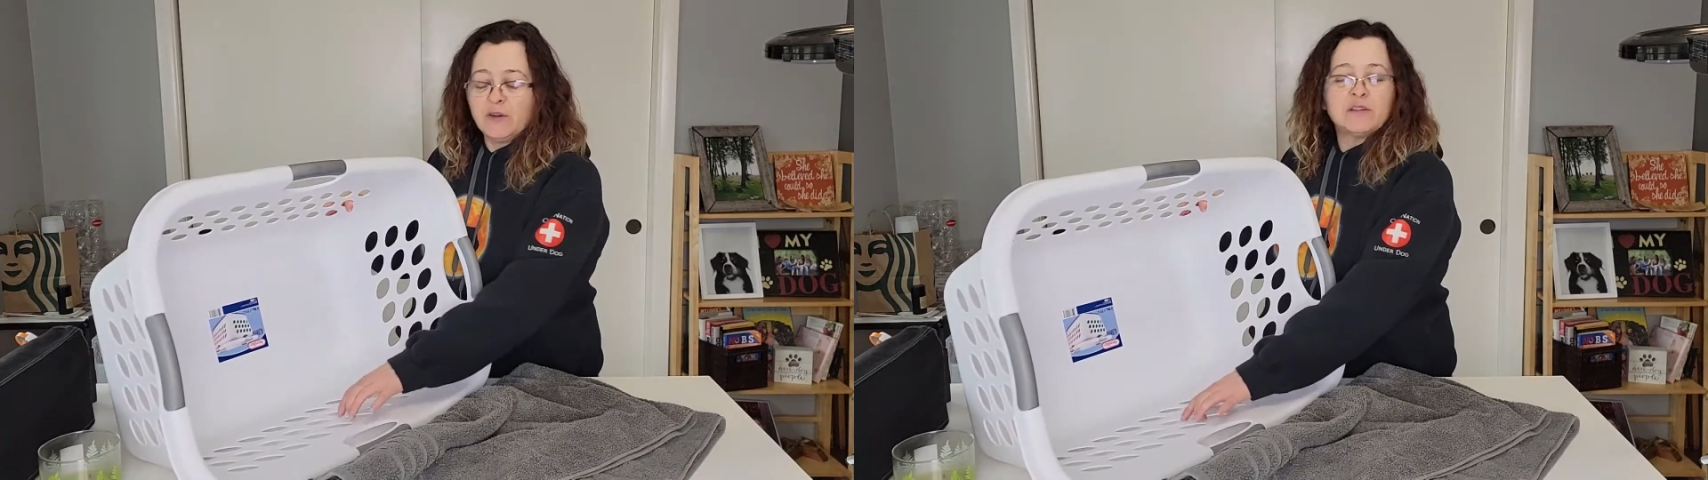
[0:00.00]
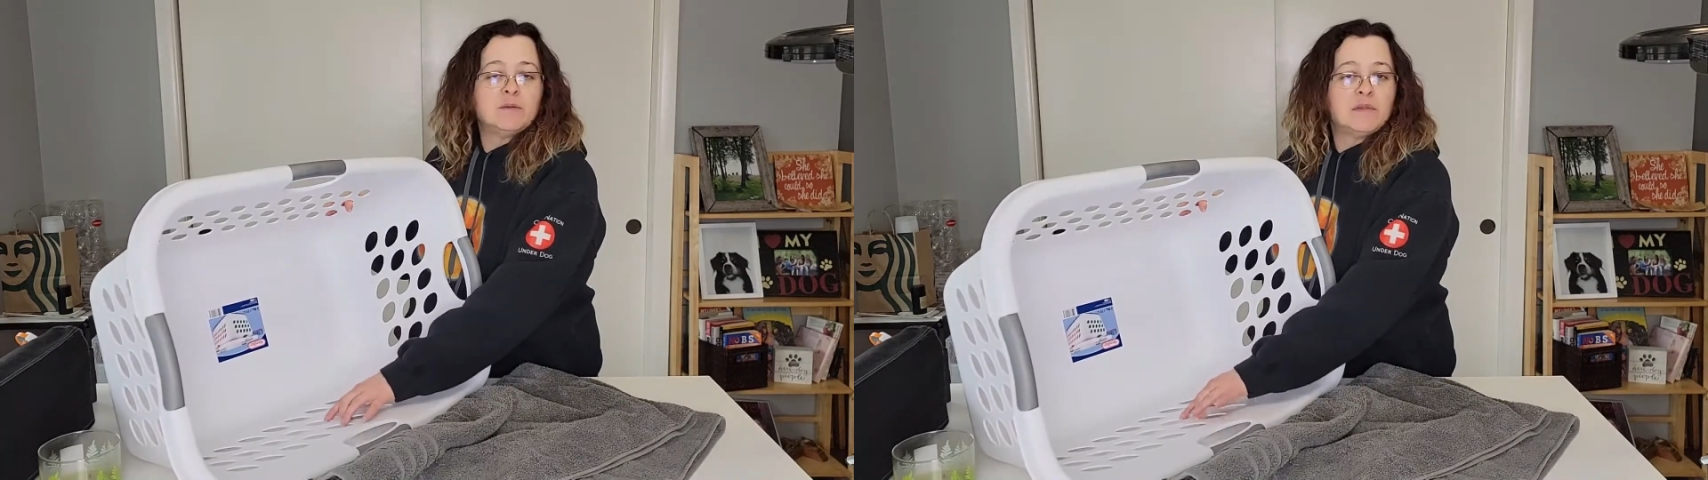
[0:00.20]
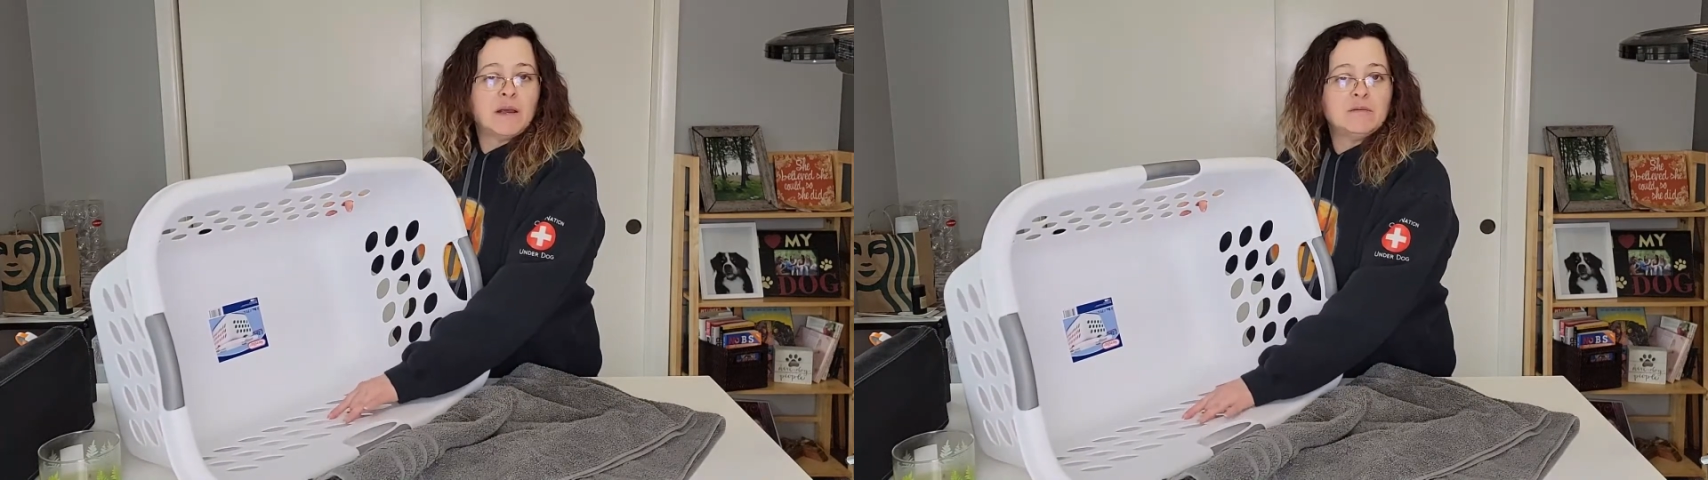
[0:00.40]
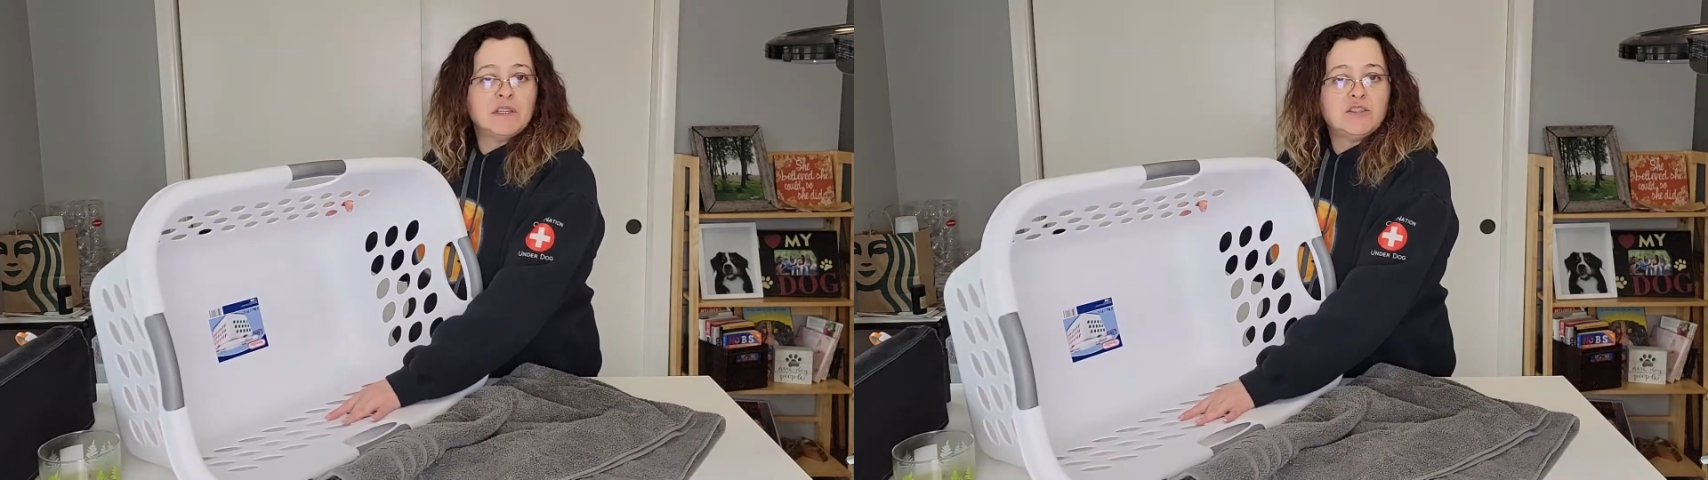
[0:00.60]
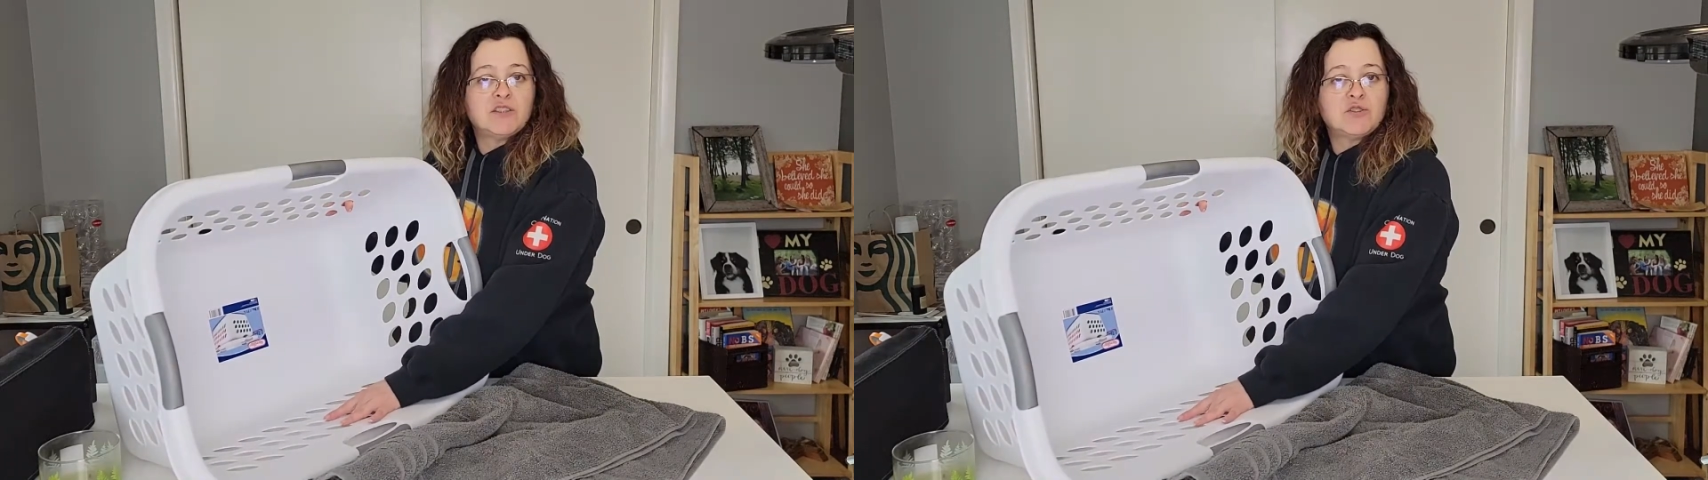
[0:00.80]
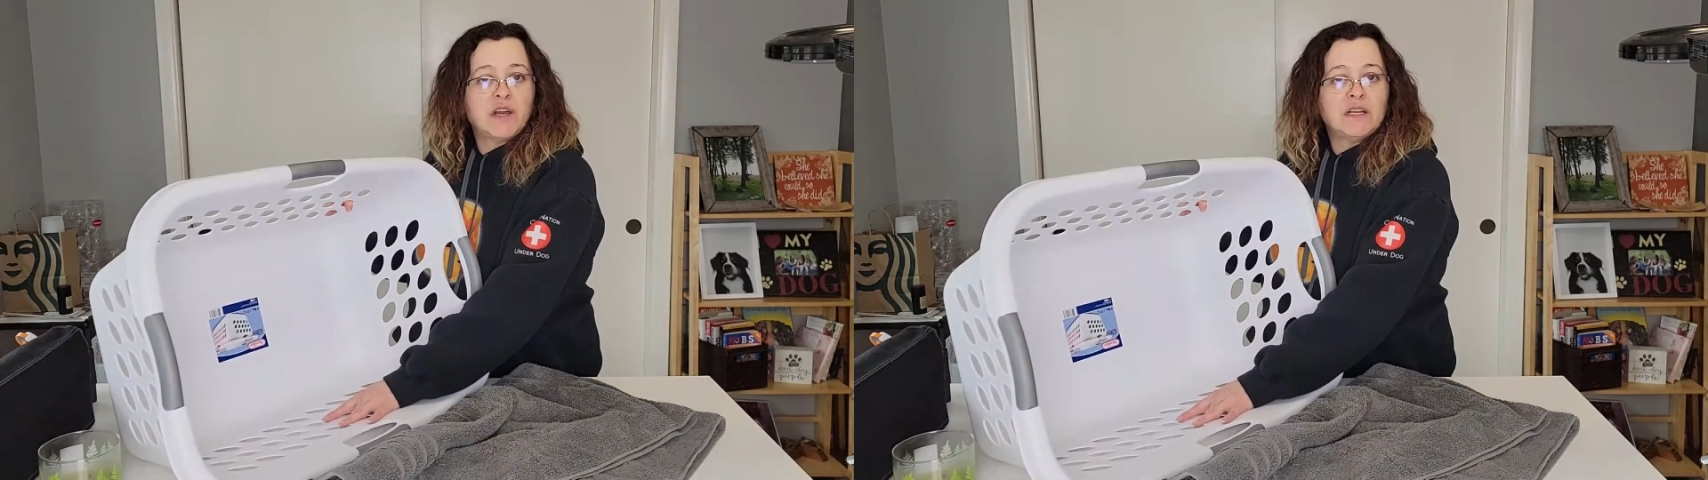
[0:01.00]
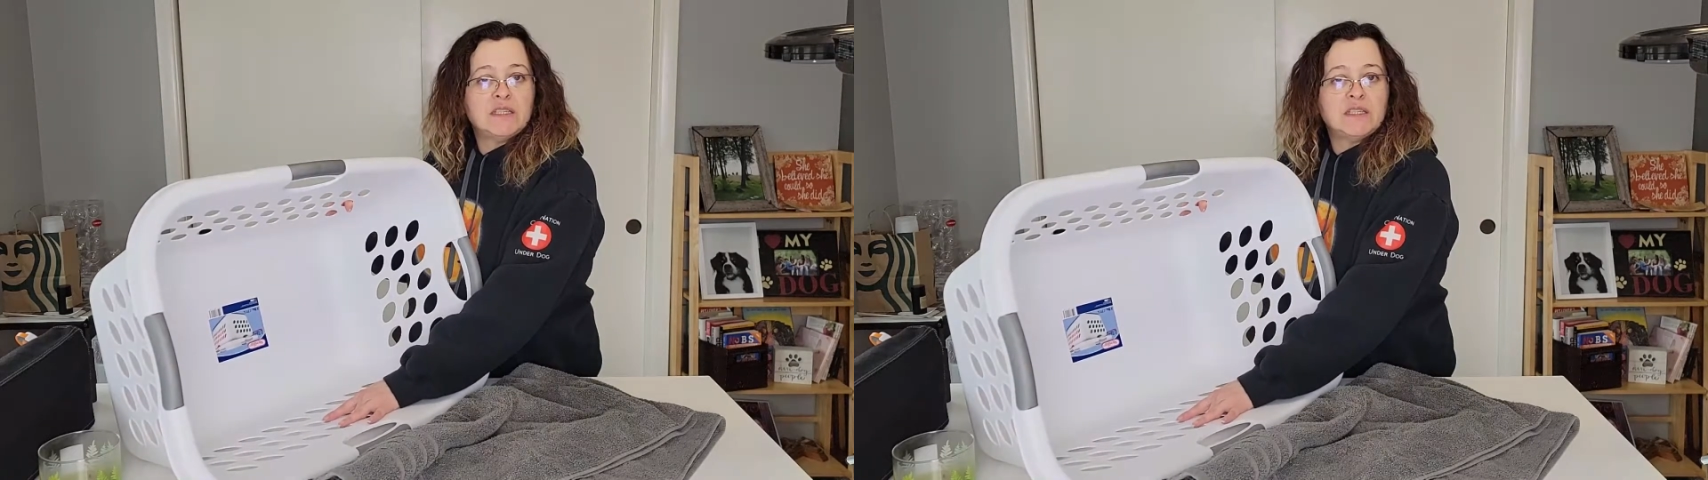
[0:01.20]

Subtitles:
or sometimes they just try to